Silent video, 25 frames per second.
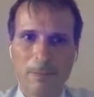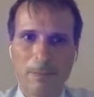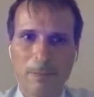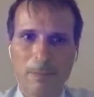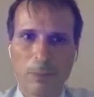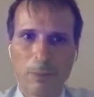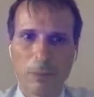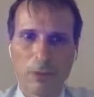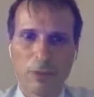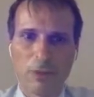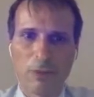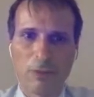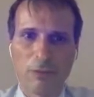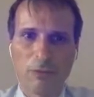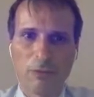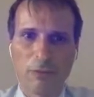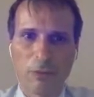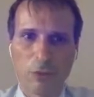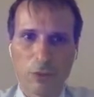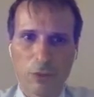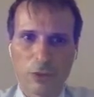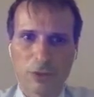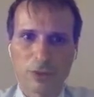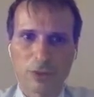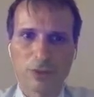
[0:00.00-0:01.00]
put the
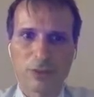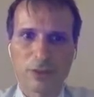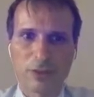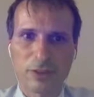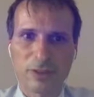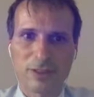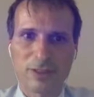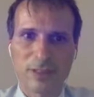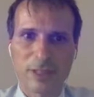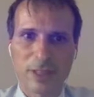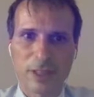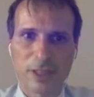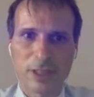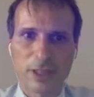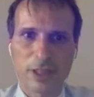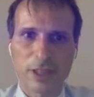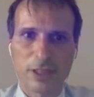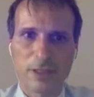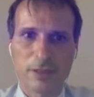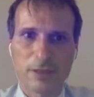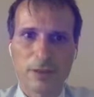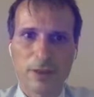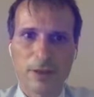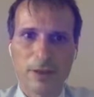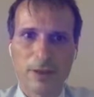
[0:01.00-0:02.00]
first
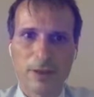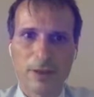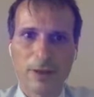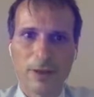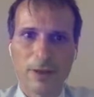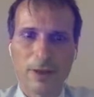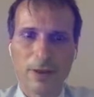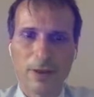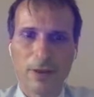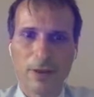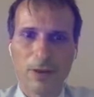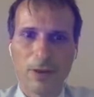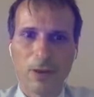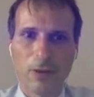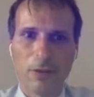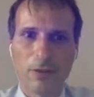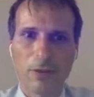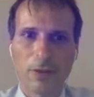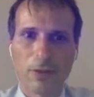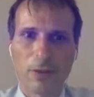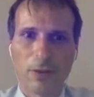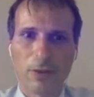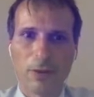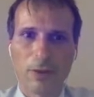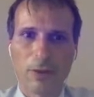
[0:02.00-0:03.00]
stitches of
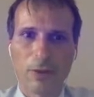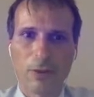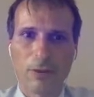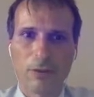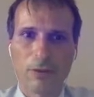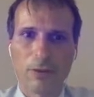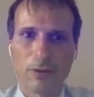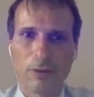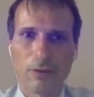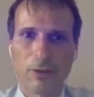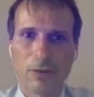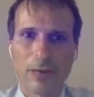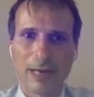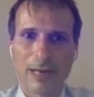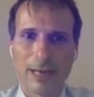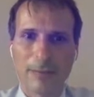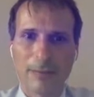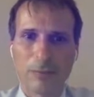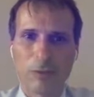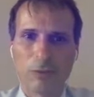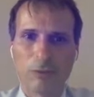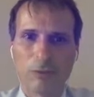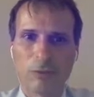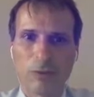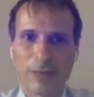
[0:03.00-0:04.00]
the
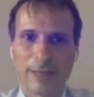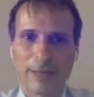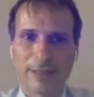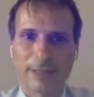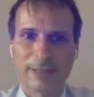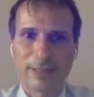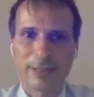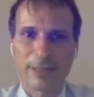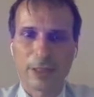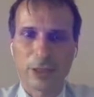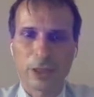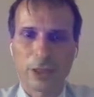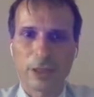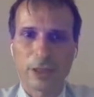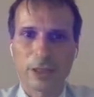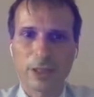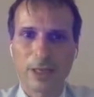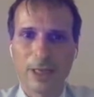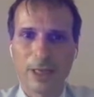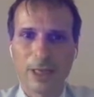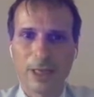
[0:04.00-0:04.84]
labrum reinsertion